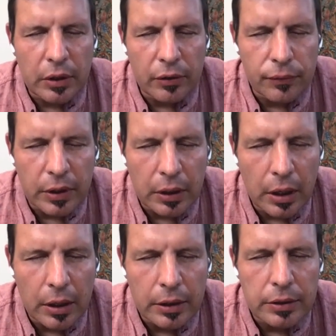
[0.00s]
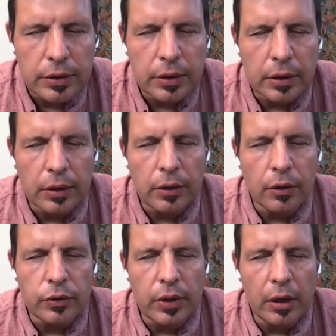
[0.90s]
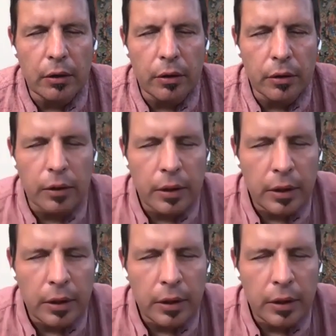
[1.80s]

on the front lines, those that are